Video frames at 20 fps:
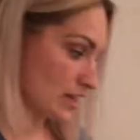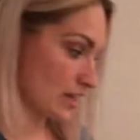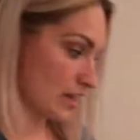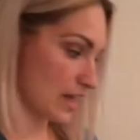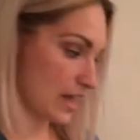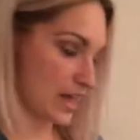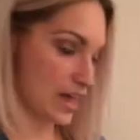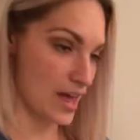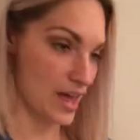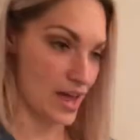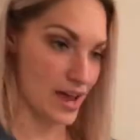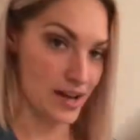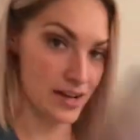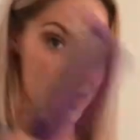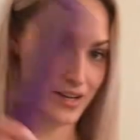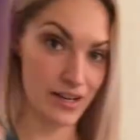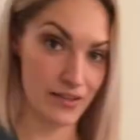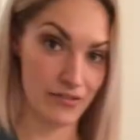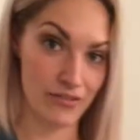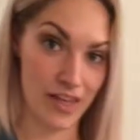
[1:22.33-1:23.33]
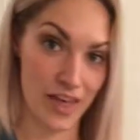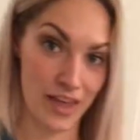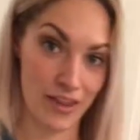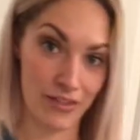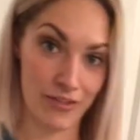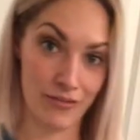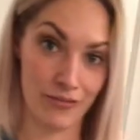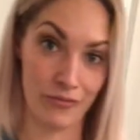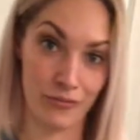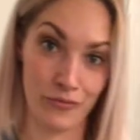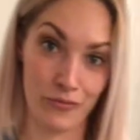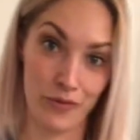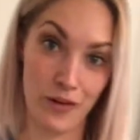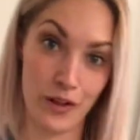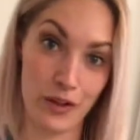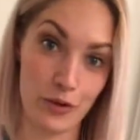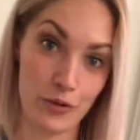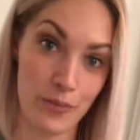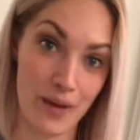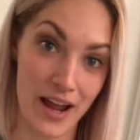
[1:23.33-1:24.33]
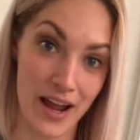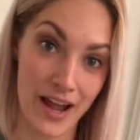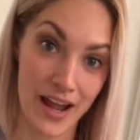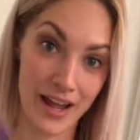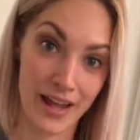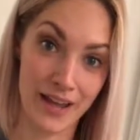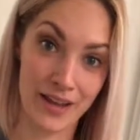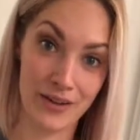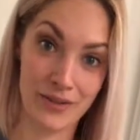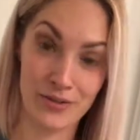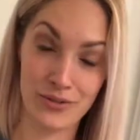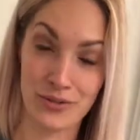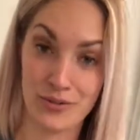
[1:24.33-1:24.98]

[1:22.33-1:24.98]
and then followed by